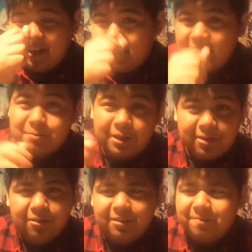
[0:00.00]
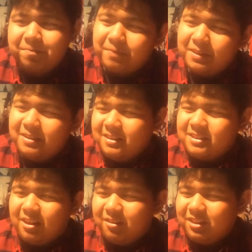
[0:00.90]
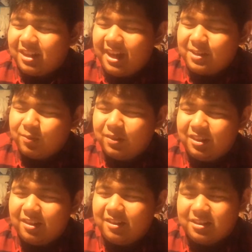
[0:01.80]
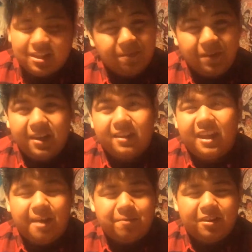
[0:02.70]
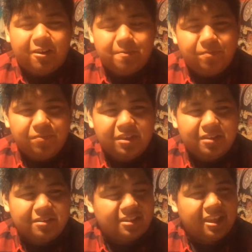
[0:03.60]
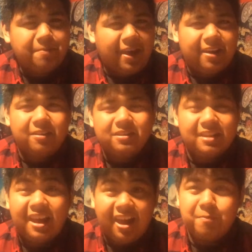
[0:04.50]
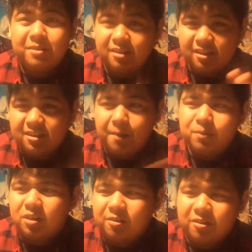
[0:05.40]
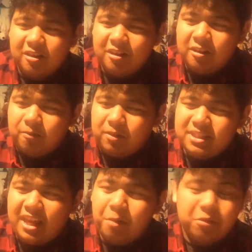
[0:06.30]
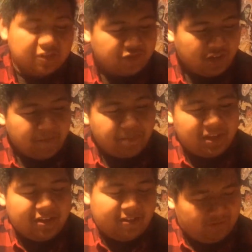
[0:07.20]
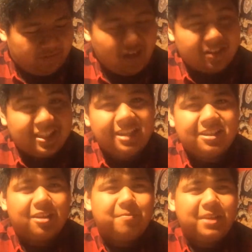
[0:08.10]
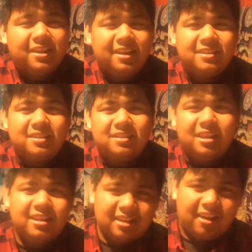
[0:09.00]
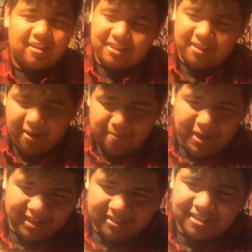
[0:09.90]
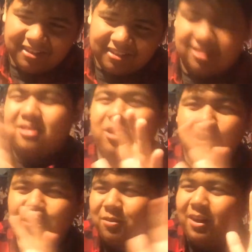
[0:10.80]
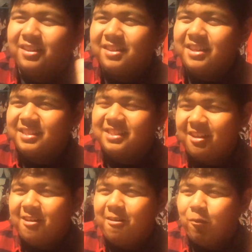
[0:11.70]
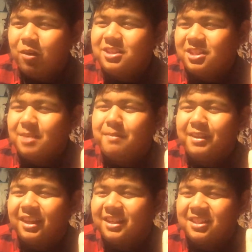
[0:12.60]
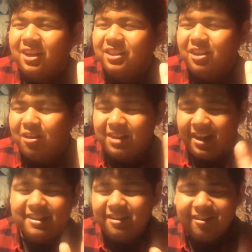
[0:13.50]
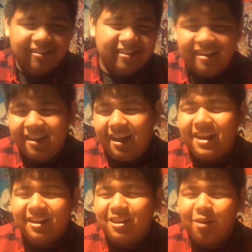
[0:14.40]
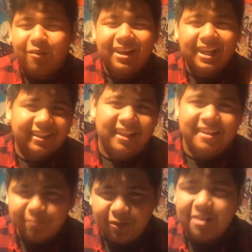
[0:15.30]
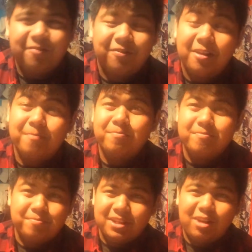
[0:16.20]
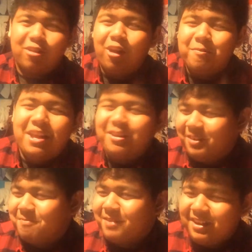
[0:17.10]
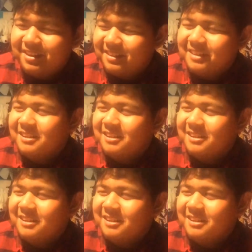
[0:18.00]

And that's pretty cool. So the catch with the ship fighting that happened, or sea battles that happened in this episode, was that it was from their teacher, because these are our main crew on this one ship. I think it's called the Hokkaido. I don't know where I got that word from, but don't quote me if I'm wrong.